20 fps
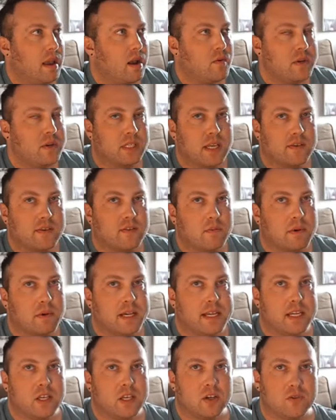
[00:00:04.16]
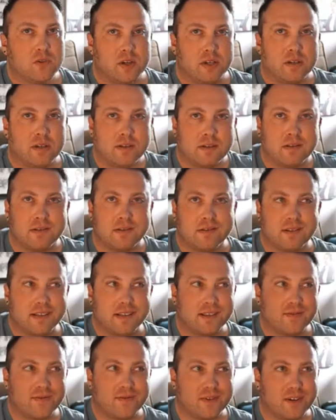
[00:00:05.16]
is everybody doing?
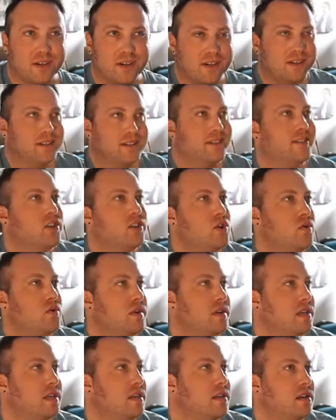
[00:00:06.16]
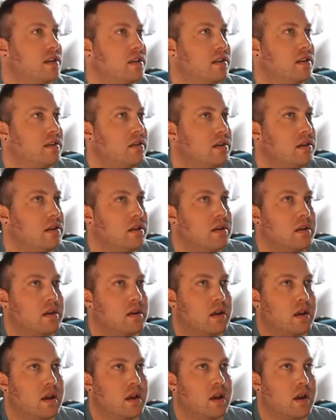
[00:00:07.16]
Thanks for tuning in.
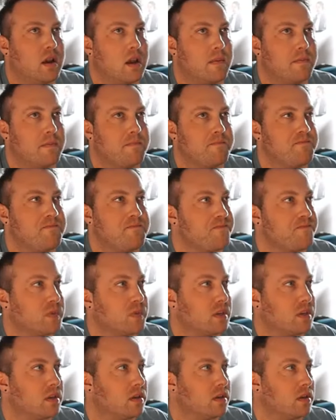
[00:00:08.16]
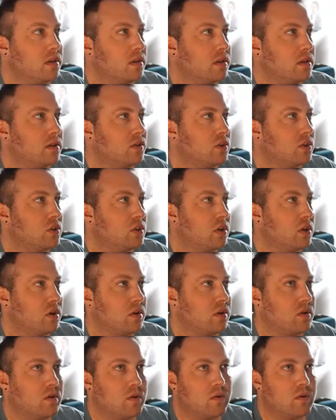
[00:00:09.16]
Um,
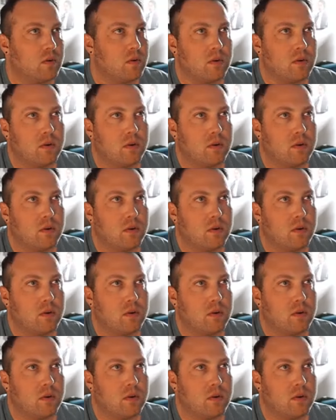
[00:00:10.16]
so,